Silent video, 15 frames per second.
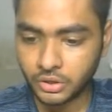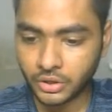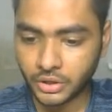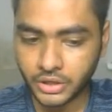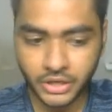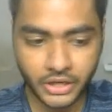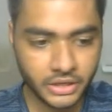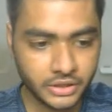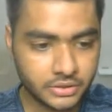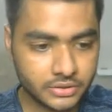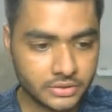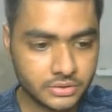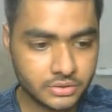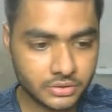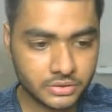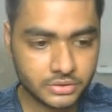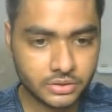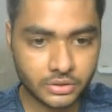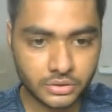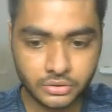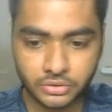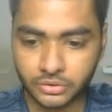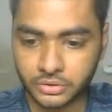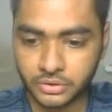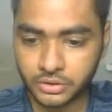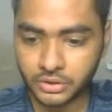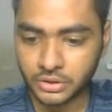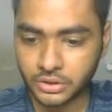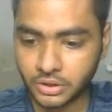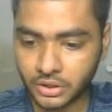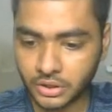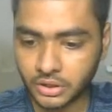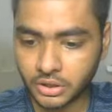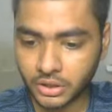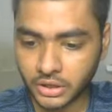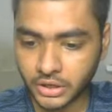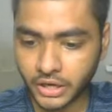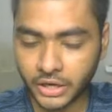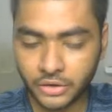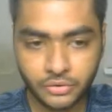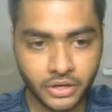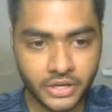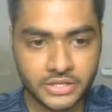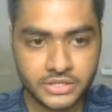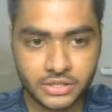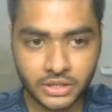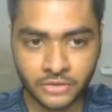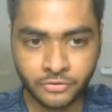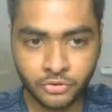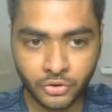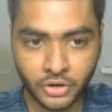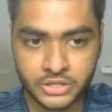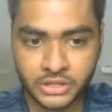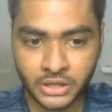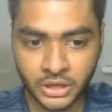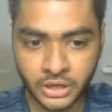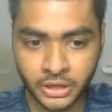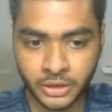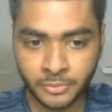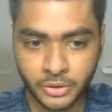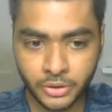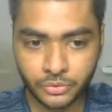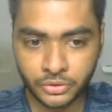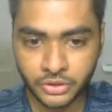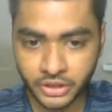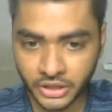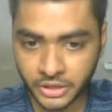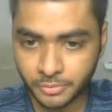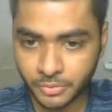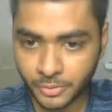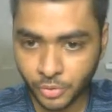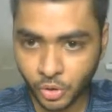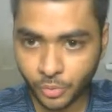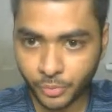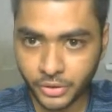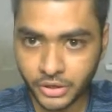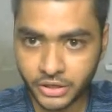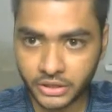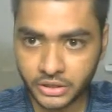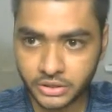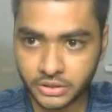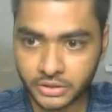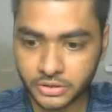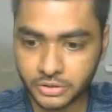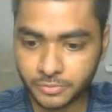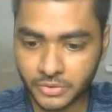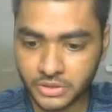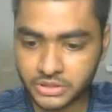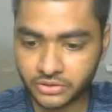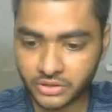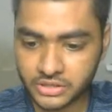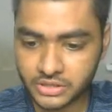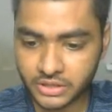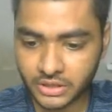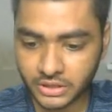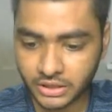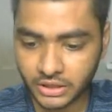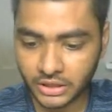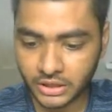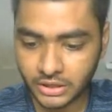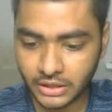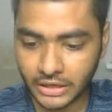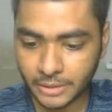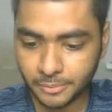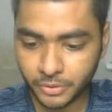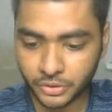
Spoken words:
Okay, so can you guys, if you guys are able to hear me properly, please just let me